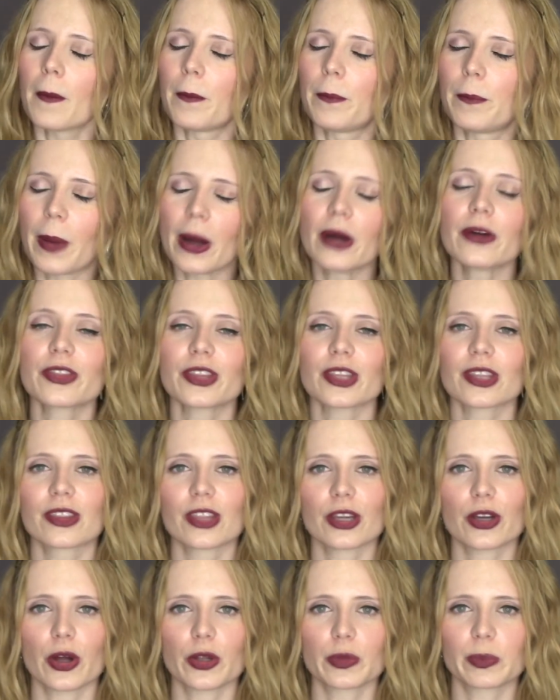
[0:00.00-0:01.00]
both
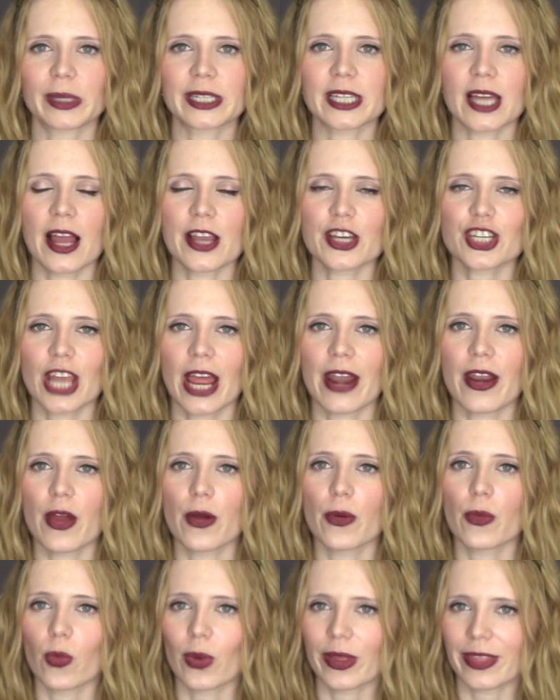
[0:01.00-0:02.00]
the gold bit
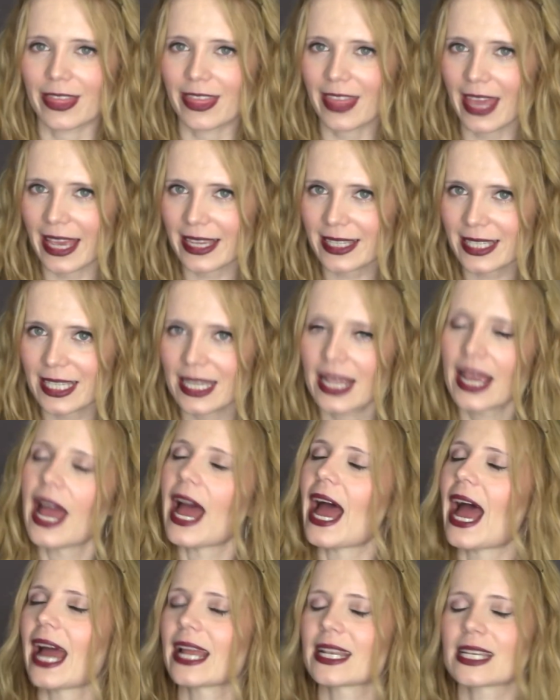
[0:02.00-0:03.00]
eyeshadow with this
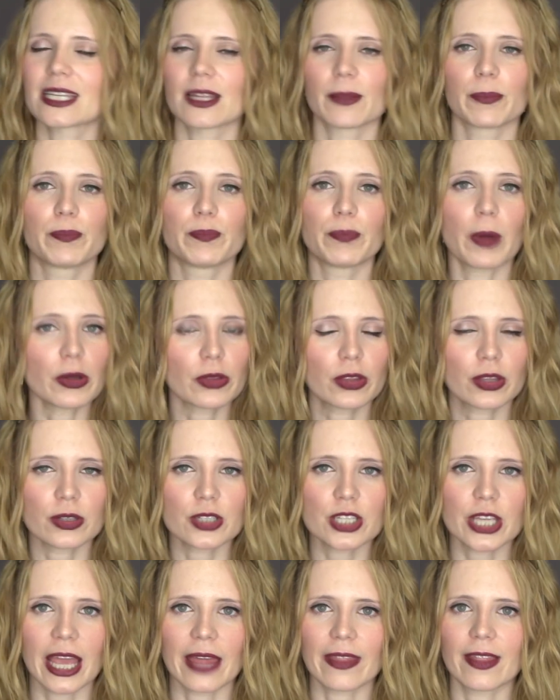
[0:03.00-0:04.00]
and both of them
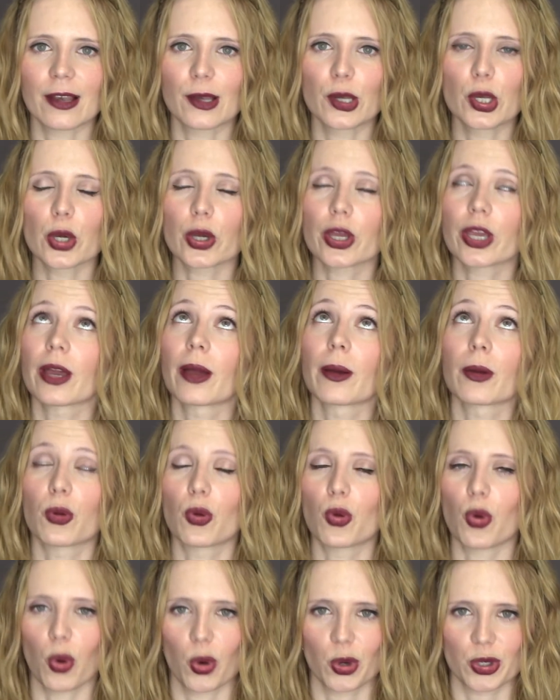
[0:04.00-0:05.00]
together look
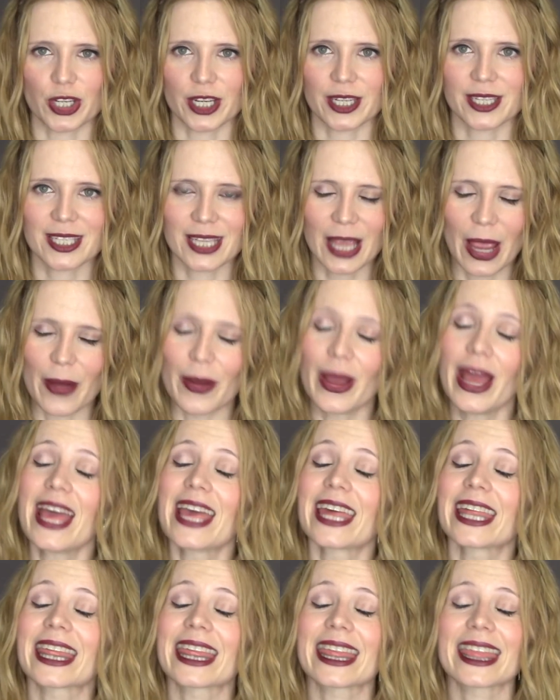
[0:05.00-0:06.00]
gorgeous. So
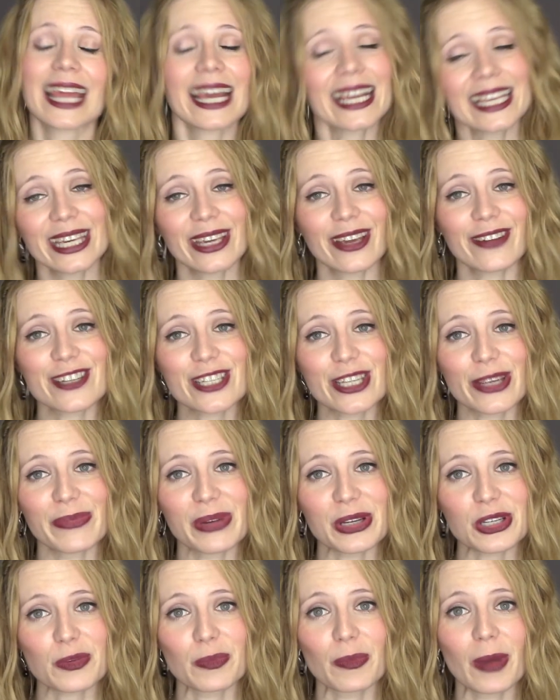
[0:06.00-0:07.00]
Thank you ever so
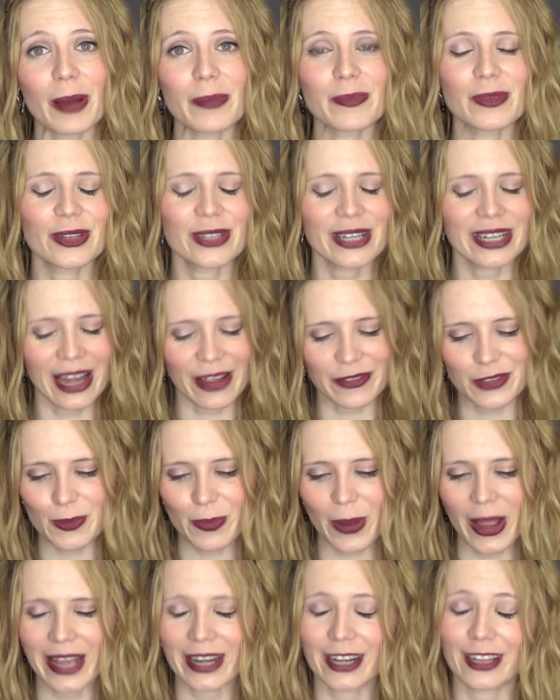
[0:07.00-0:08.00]
much, Mum. You didn't have to
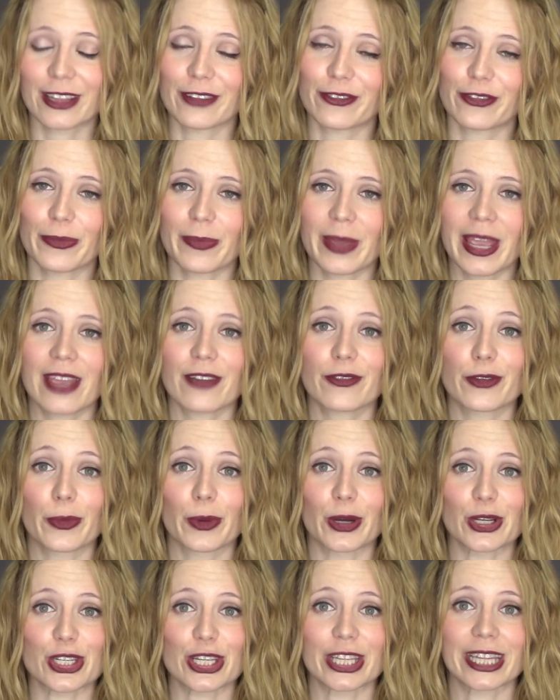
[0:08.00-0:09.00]
buy anything for me if you're
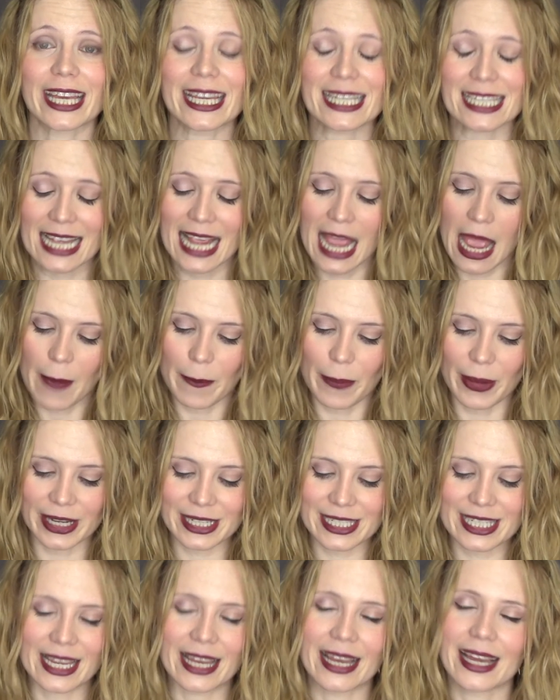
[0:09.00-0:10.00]
watching this,
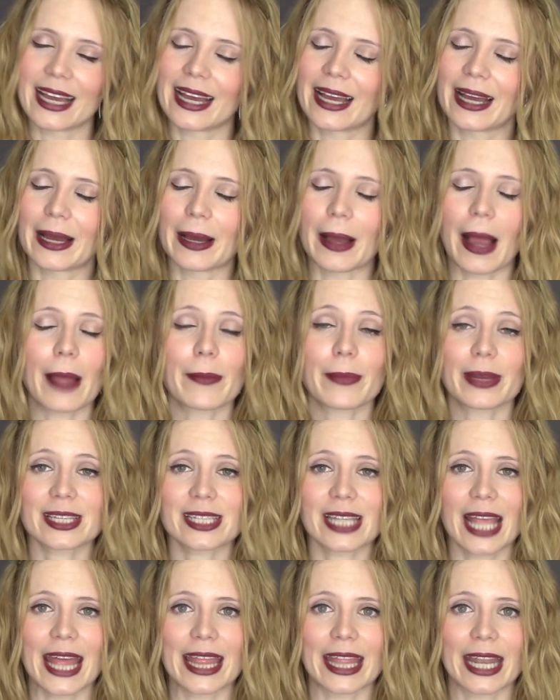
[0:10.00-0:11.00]
but uh, I must
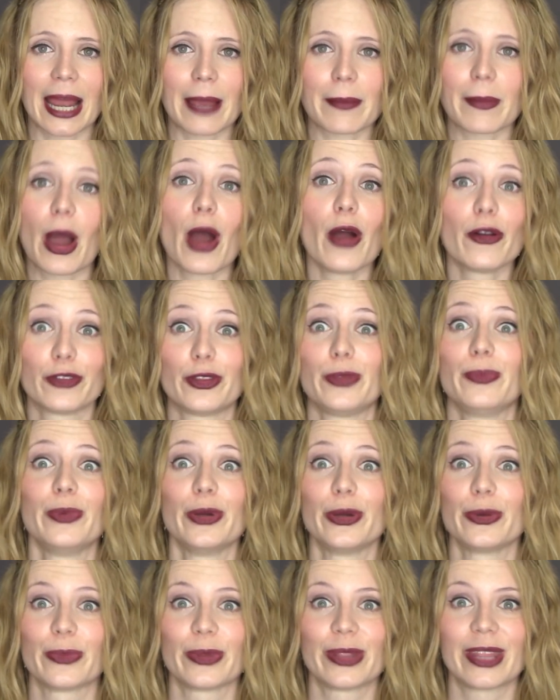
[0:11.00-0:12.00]
say that I'm over the
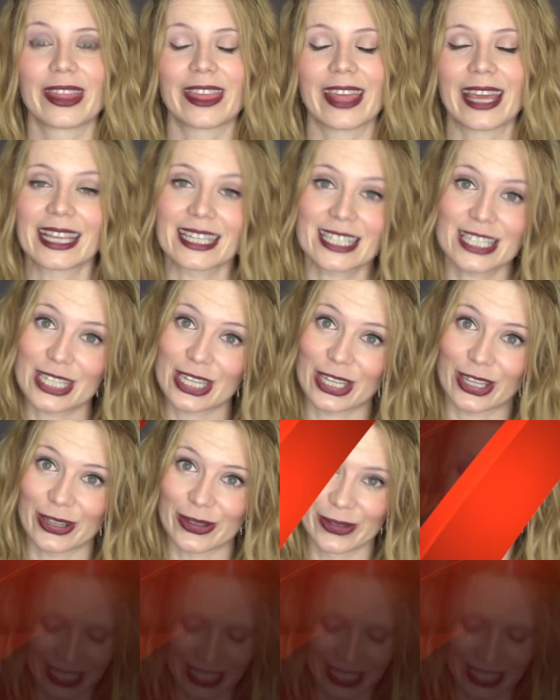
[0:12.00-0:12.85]
moon with the things too.